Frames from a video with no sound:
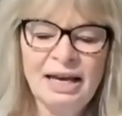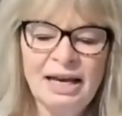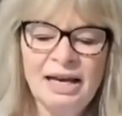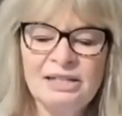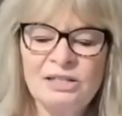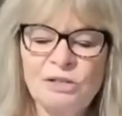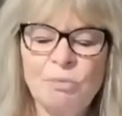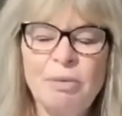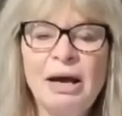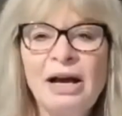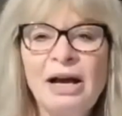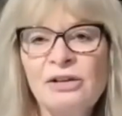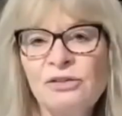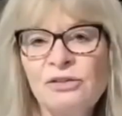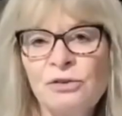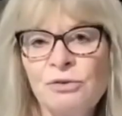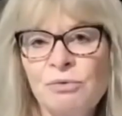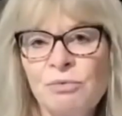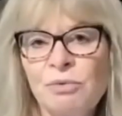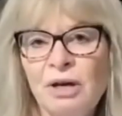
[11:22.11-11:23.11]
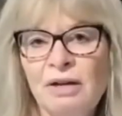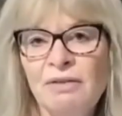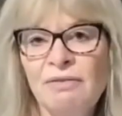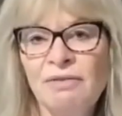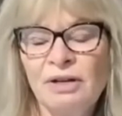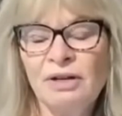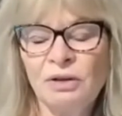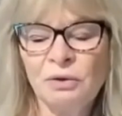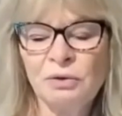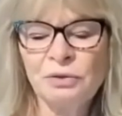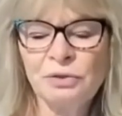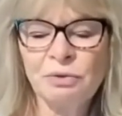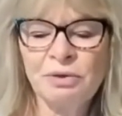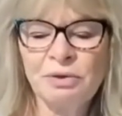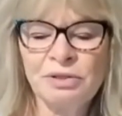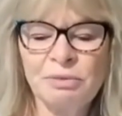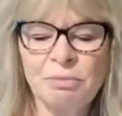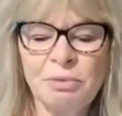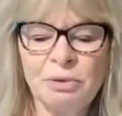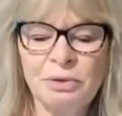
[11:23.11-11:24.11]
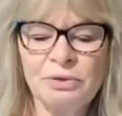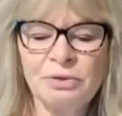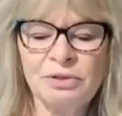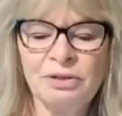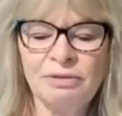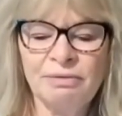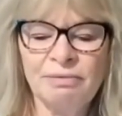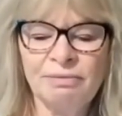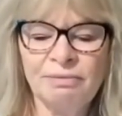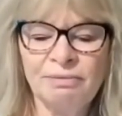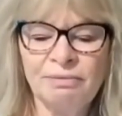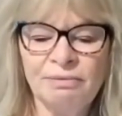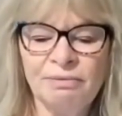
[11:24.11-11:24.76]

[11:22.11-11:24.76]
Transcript: as a pastor's wife and also as a person.